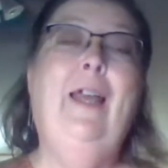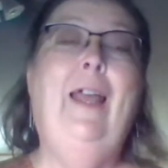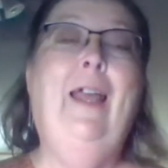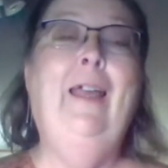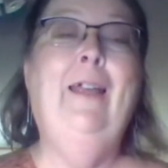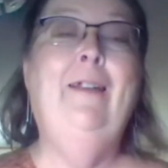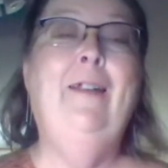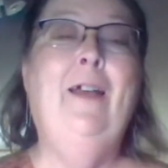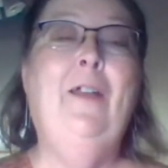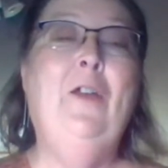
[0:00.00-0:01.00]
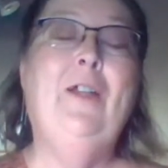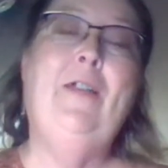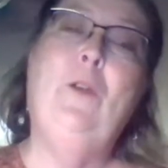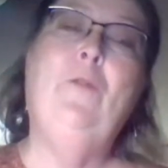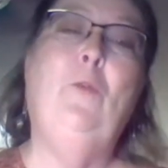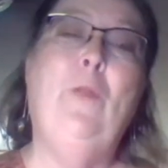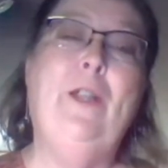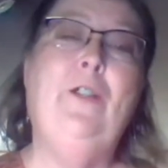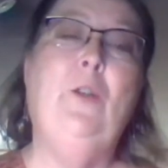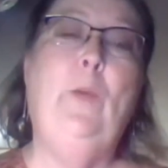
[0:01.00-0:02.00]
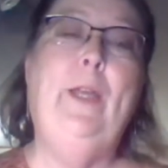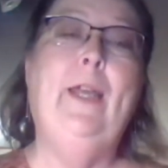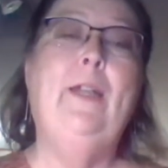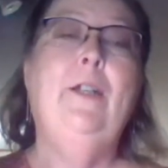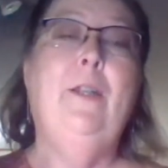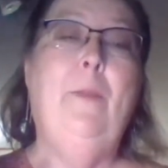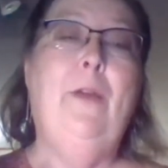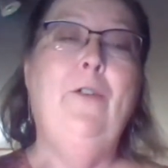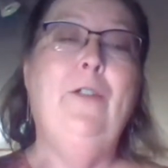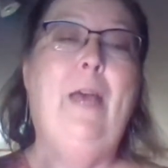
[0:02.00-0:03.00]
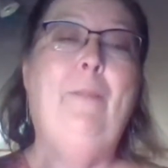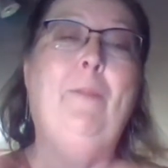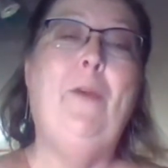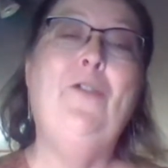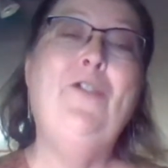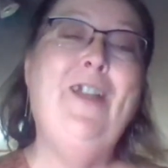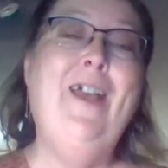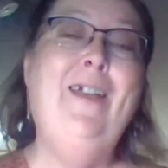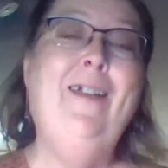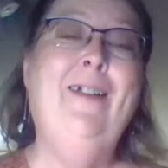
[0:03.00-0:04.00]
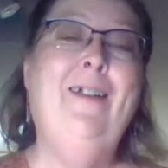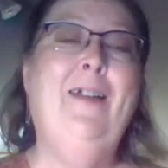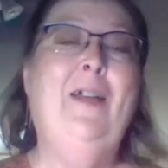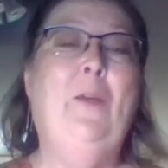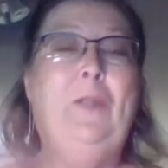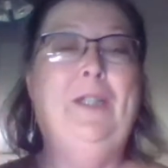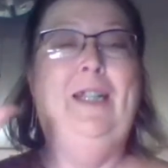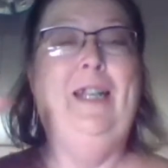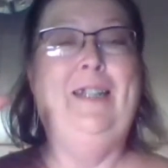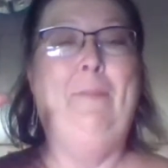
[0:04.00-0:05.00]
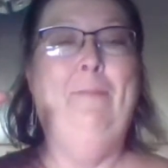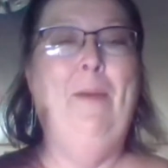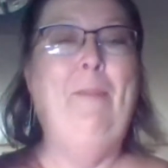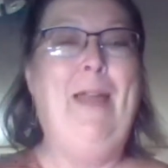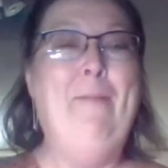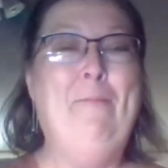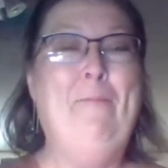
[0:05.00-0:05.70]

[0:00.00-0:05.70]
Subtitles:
And you guys have a wonderful rest of your weekend. To the mothers, happy Mother's Day. And we'll see you next time. Bye-bye.